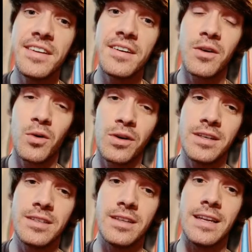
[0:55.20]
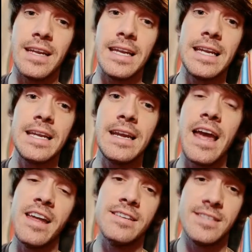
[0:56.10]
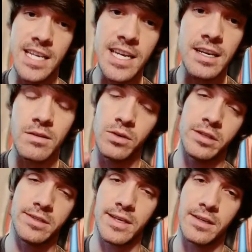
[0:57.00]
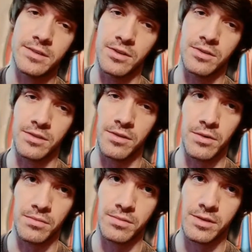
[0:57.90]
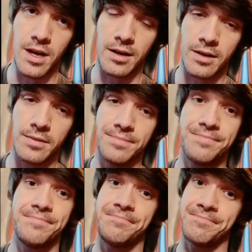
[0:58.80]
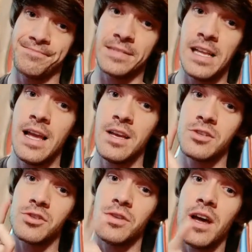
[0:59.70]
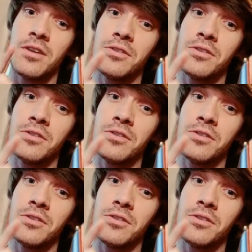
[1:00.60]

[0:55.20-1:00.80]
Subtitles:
according to the ENT, which is ears, nose, and throat doctor. So not